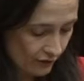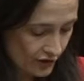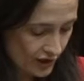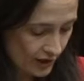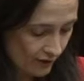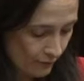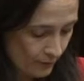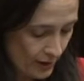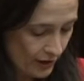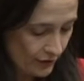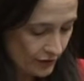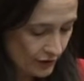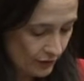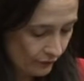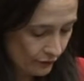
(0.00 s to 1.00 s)
to give birth
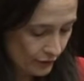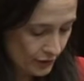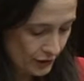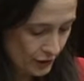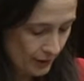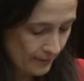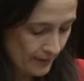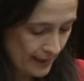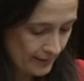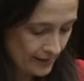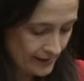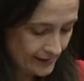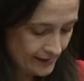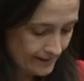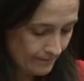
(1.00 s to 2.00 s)
to full-term
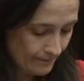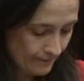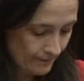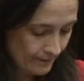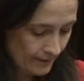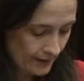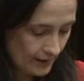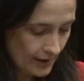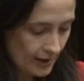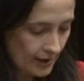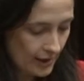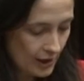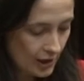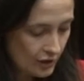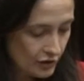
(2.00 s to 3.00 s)
babies.
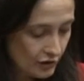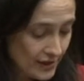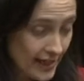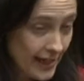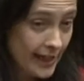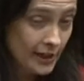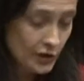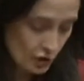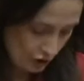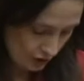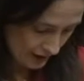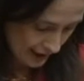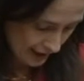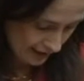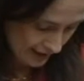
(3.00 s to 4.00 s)
Today,
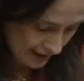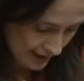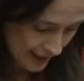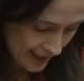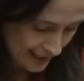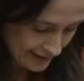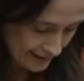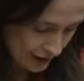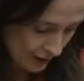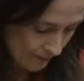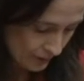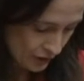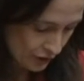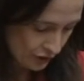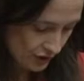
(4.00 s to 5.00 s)
Dáil has an
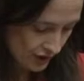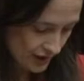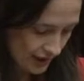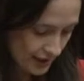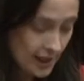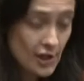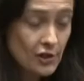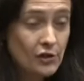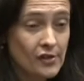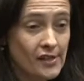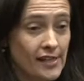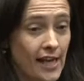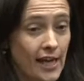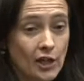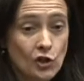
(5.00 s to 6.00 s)
opportunity to
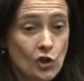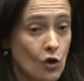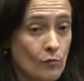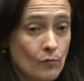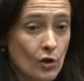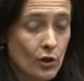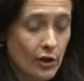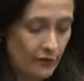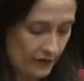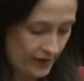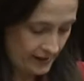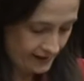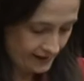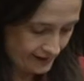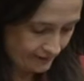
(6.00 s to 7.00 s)
say no more of
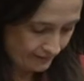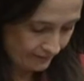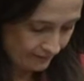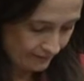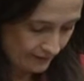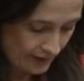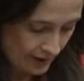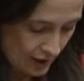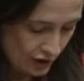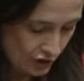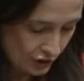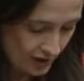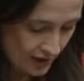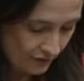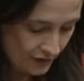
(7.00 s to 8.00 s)
this, to
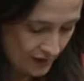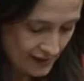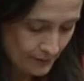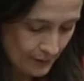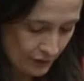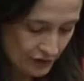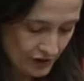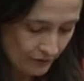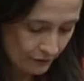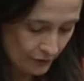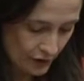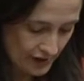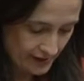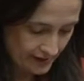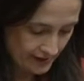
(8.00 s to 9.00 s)
give these mothers a
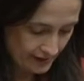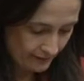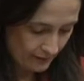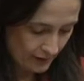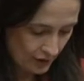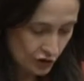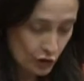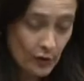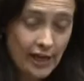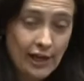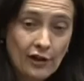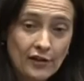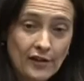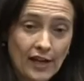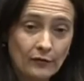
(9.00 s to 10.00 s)
voice, to
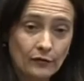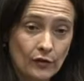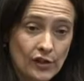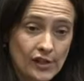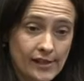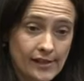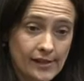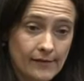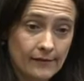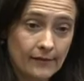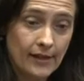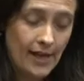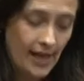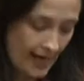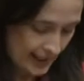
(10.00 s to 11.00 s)
hear that voice,
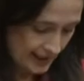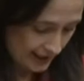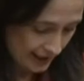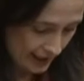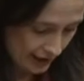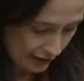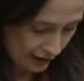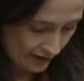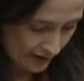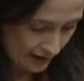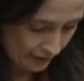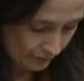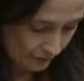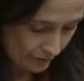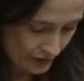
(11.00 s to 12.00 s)
and in hearing
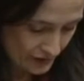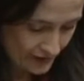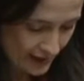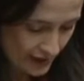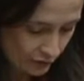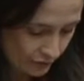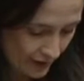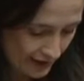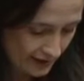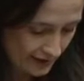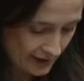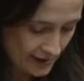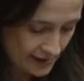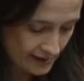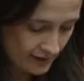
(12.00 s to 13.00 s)
that voice and
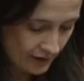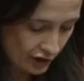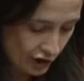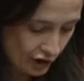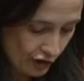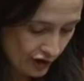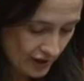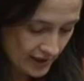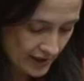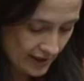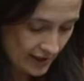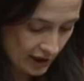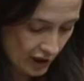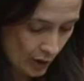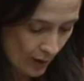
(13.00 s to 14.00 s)
recognising the current
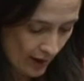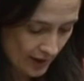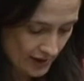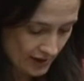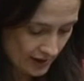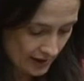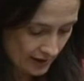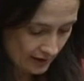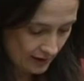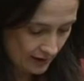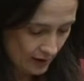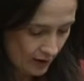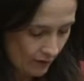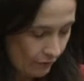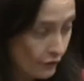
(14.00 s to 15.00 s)
inequality,
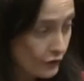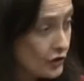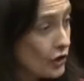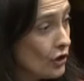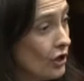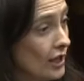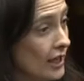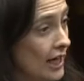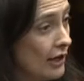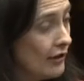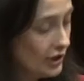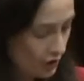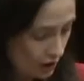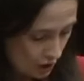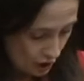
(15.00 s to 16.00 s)
for
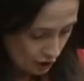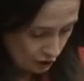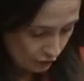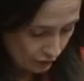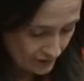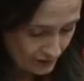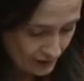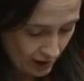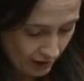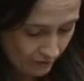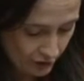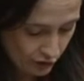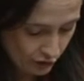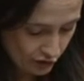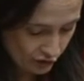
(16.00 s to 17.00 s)
Dáil to resolve
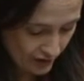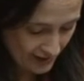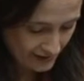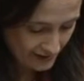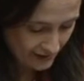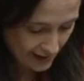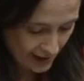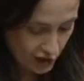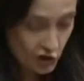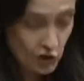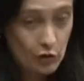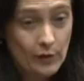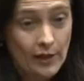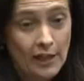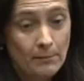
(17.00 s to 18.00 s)
to address the issue
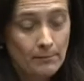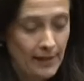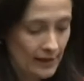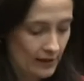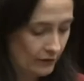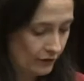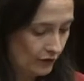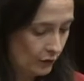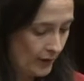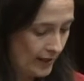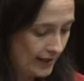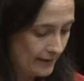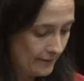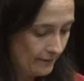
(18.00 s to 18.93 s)
in a meaningful way.